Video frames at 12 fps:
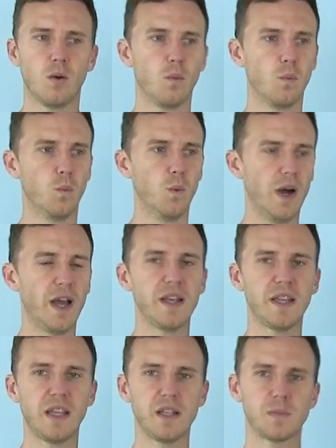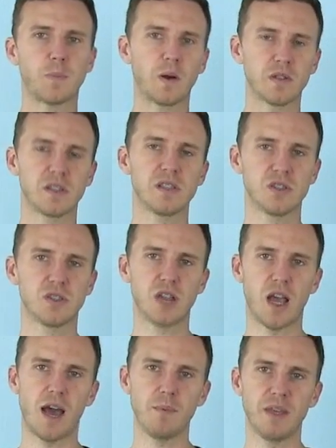what each person's
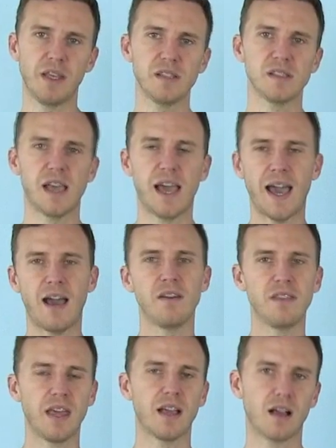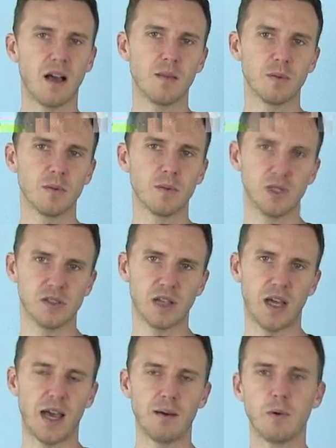job is, how they accomplish their
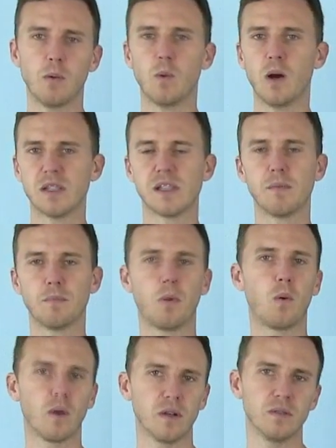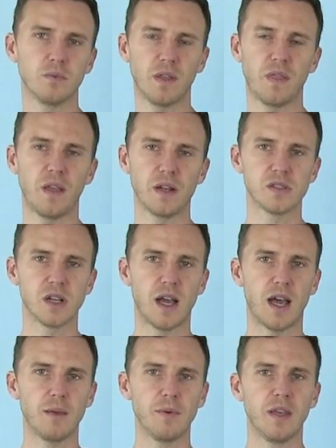job, what's important with their
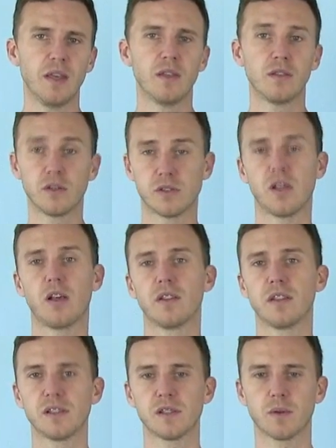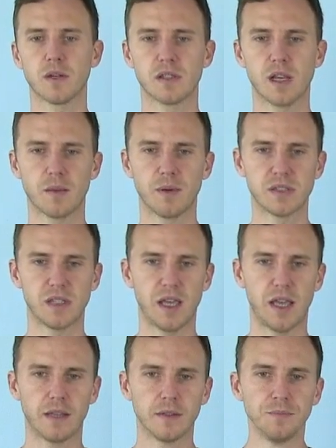job. Those are all the things that we're going to talk about
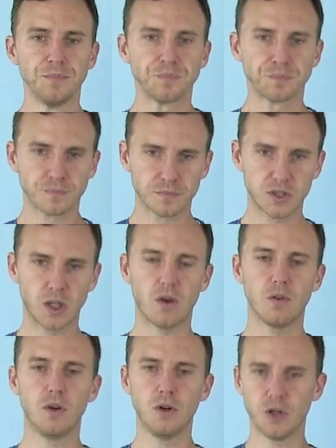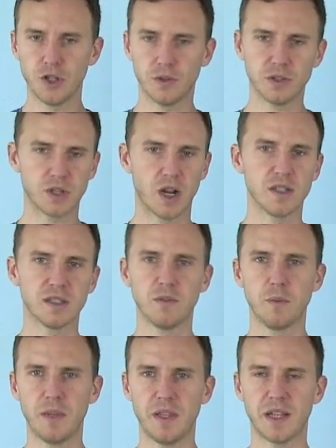today. So who are you in charge of
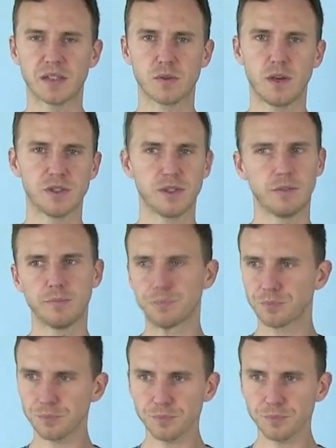would be the next question.